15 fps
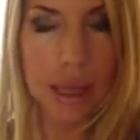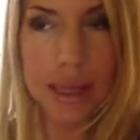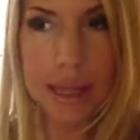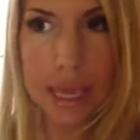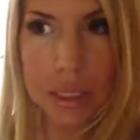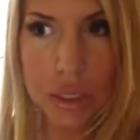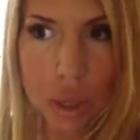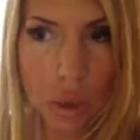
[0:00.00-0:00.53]

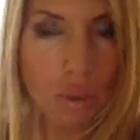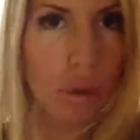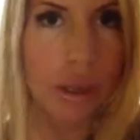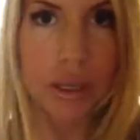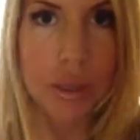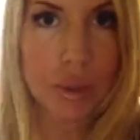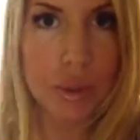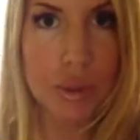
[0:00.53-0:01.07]
They don't
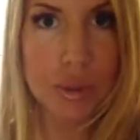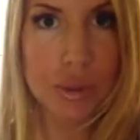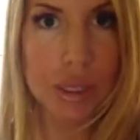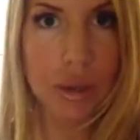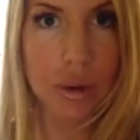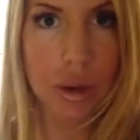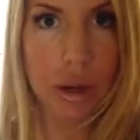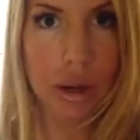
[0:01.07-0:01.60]
want you
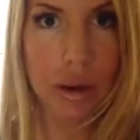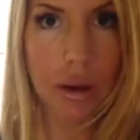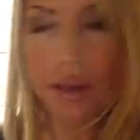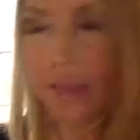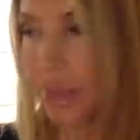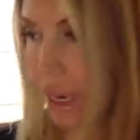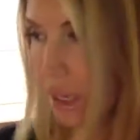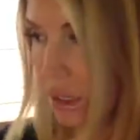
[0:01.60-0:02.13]
using oil.
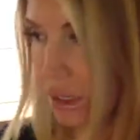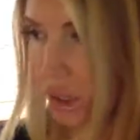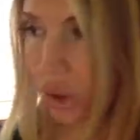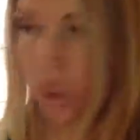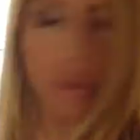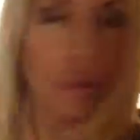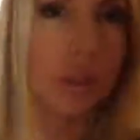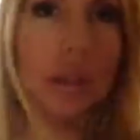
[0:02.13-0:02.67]
They
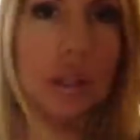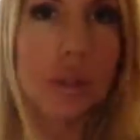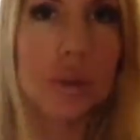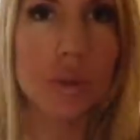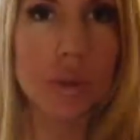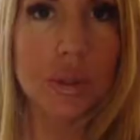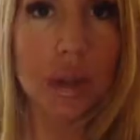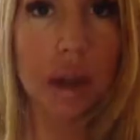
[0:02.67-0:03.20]
don't
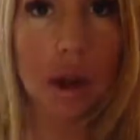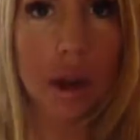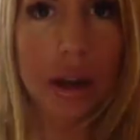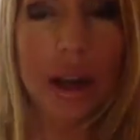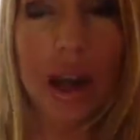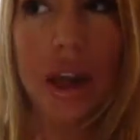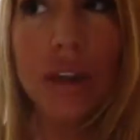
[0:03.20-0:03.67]
use salt.